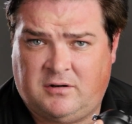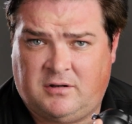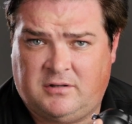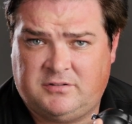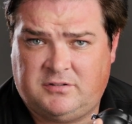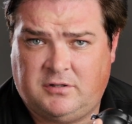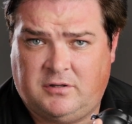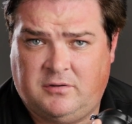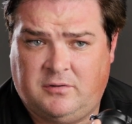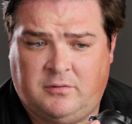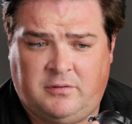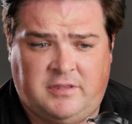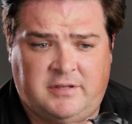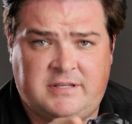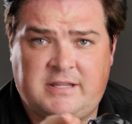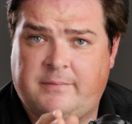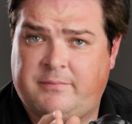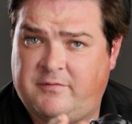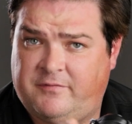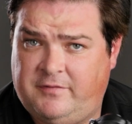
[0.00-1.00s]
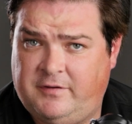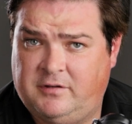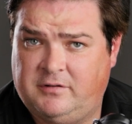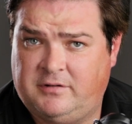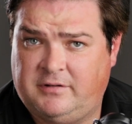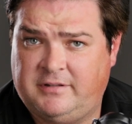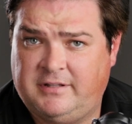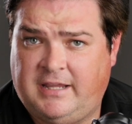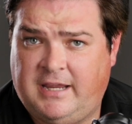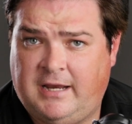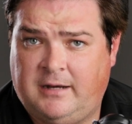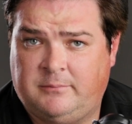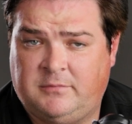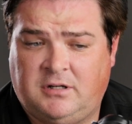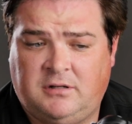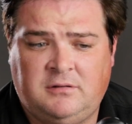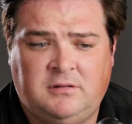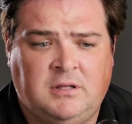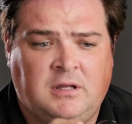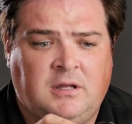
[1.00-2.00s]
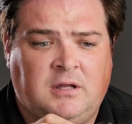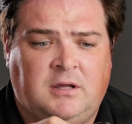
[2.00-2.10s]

also the depth of field on the camera,